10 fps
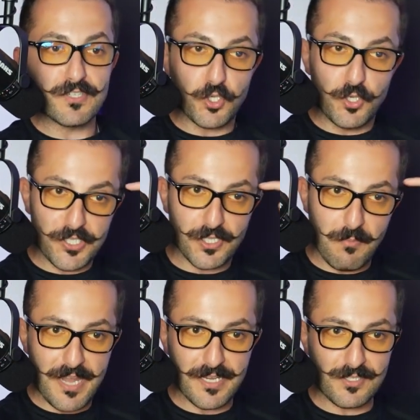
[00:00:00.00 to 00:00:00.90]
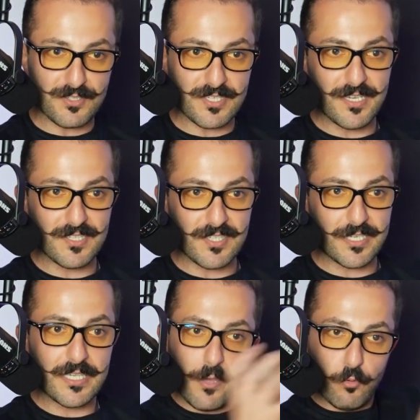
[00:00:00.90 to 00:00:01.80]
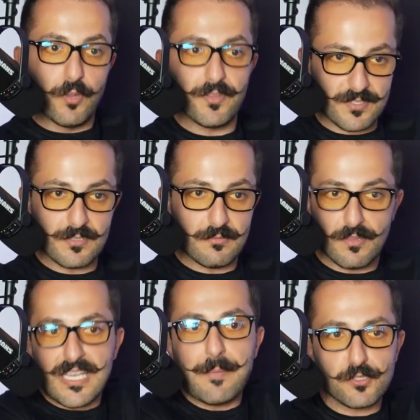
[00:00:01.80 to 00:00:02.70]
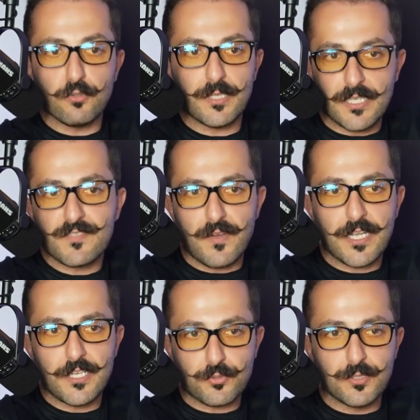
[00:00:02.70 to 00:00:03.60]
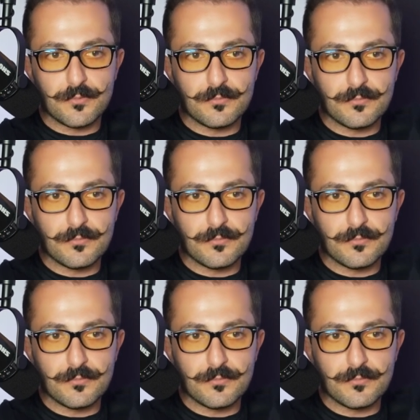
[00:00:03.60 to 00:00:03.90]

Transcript: So in your mind, as you said, it's like yeah, well this this absolutely is fucking true.